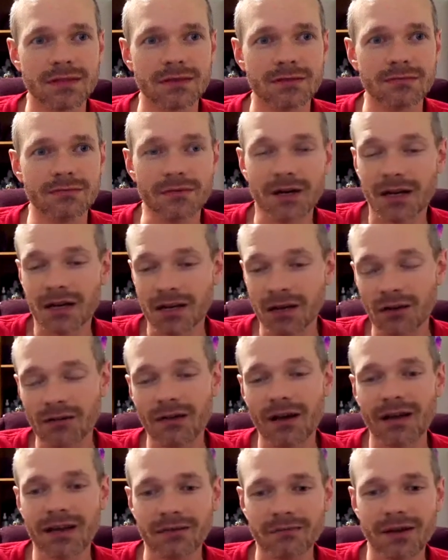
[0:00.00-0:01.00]
What I don't
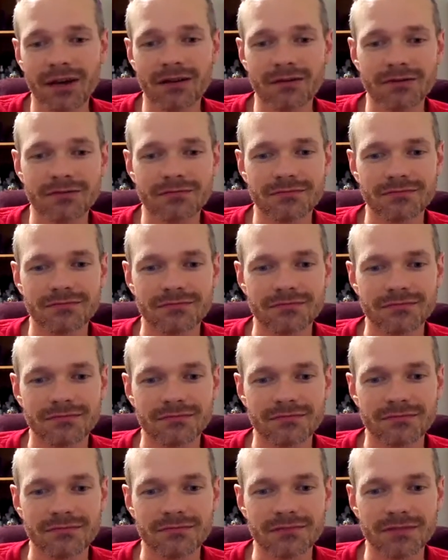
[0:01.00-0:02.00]
like about it
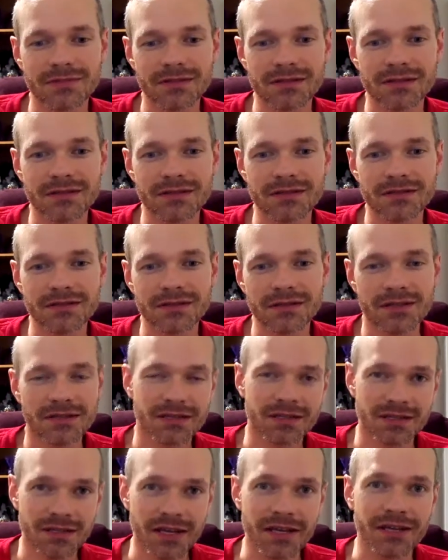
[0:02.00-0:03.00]
is it's
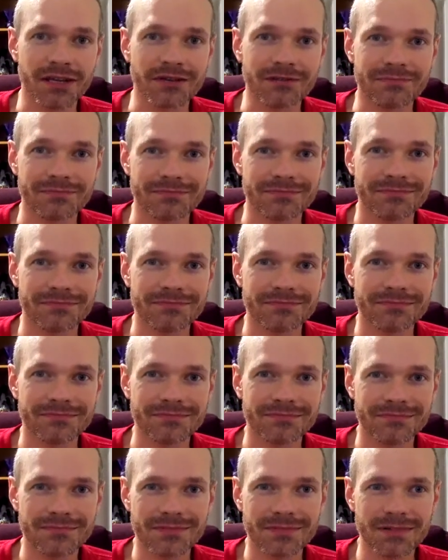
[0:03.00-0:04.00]
a sedan.
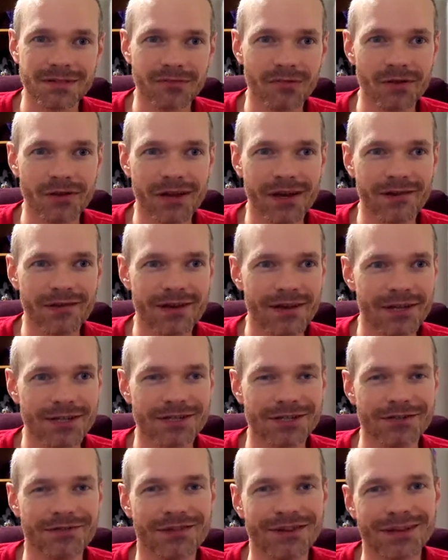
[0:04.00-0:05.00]
I'd rather have an
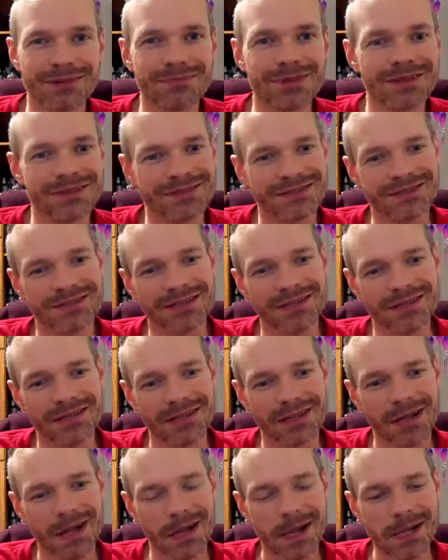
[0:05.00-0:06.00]
SUV, but
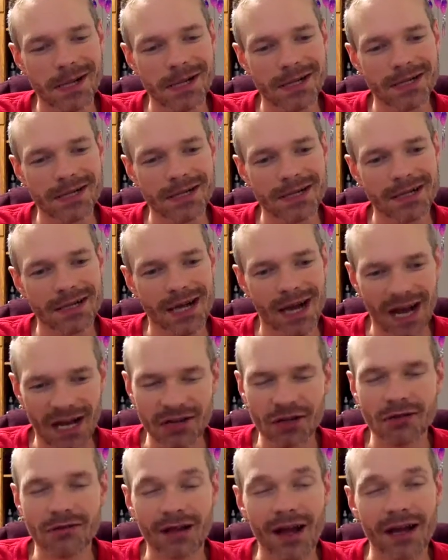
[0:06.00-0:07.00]
I
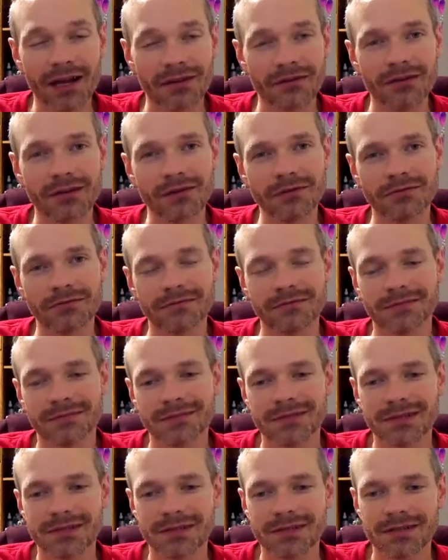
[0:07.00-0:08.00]
do like it though.
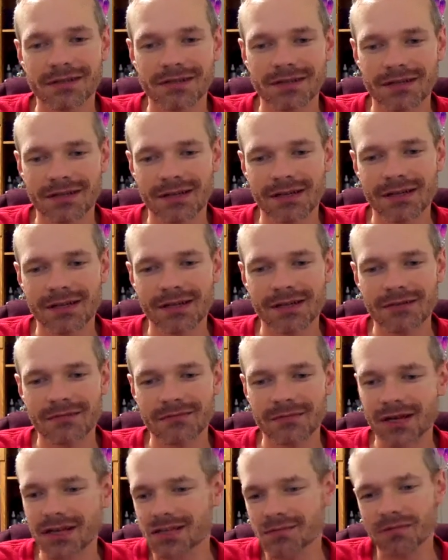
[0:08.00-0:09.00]

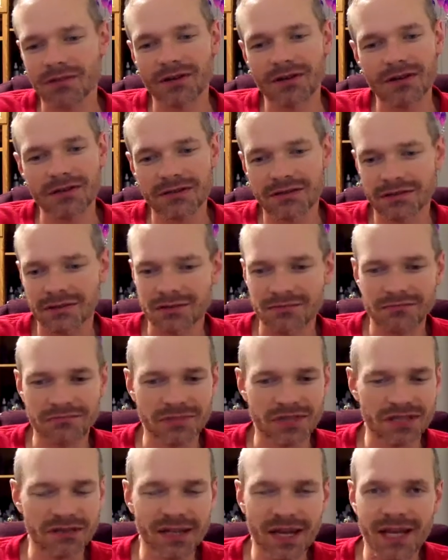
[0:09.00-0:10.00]
That's because
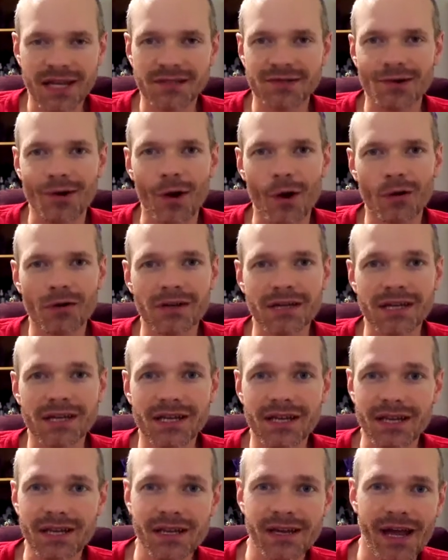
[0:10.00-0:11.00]
sedans are hard to get
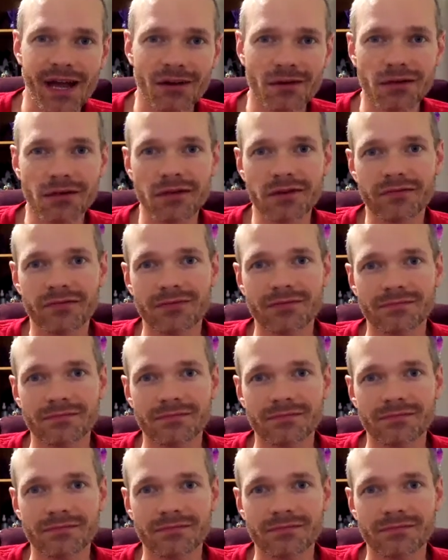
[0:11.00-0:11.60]
in and out of.